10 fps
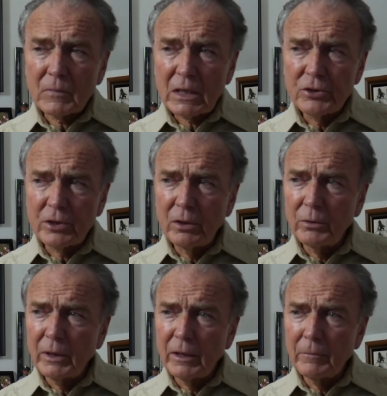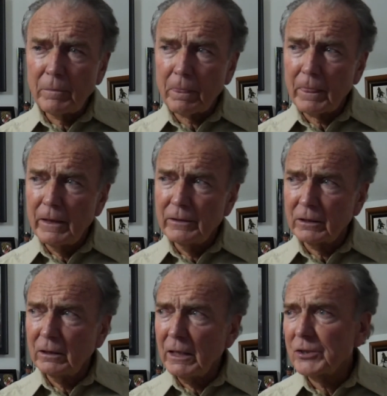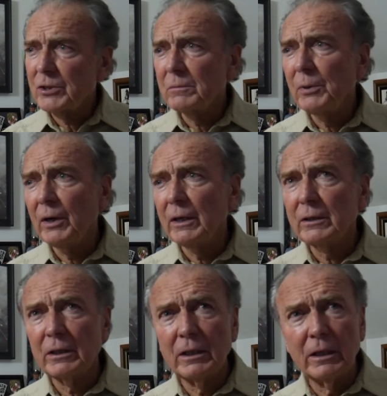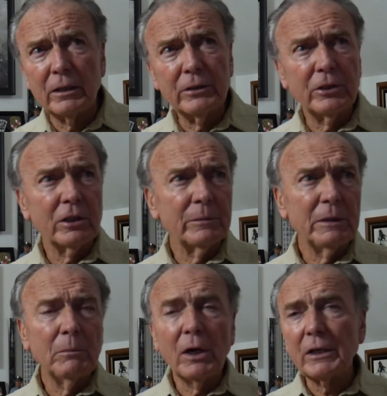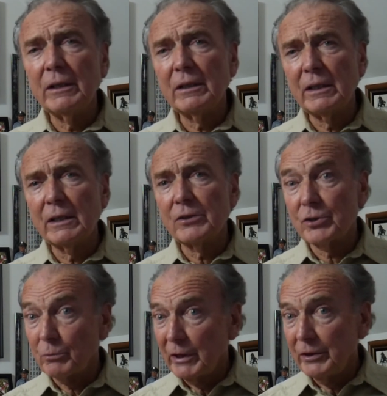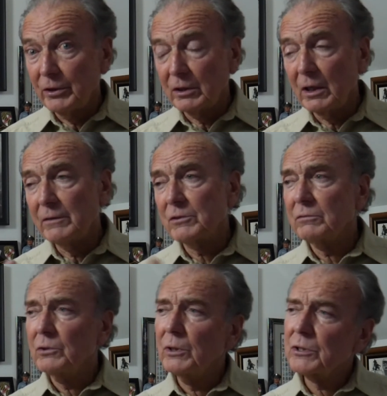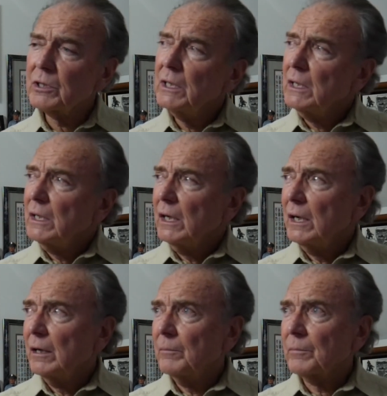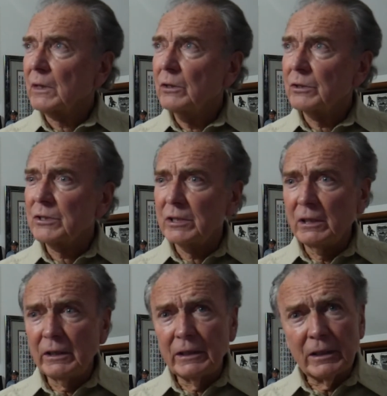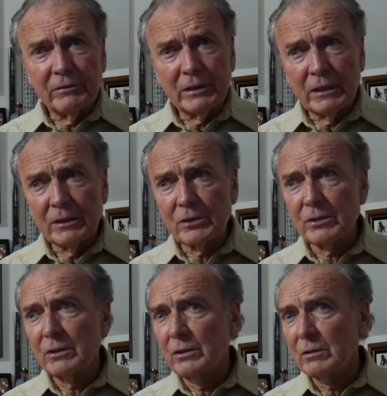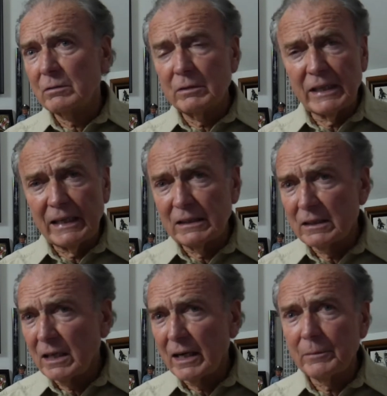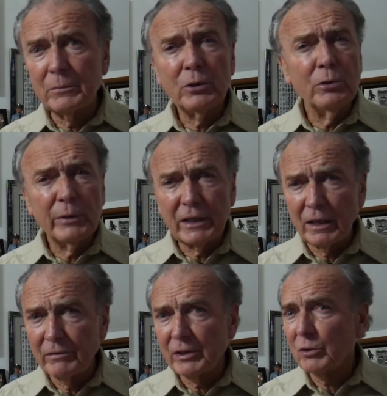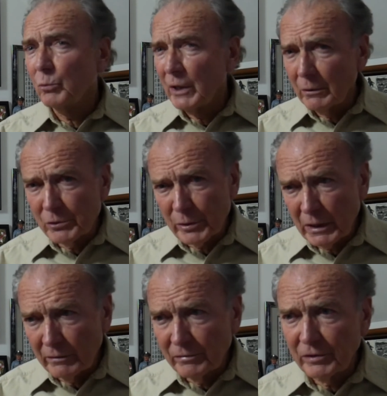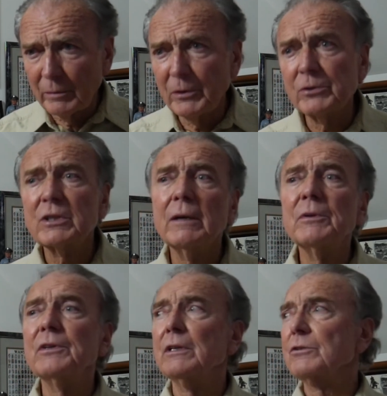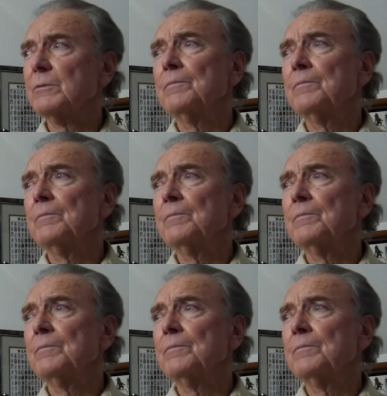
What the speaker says: So in the collection part, you're going to be marking things. You're wearing your gloves, of course. You're sealing evidence, your date and time, who recovered it, where it was recovered from, those type of things.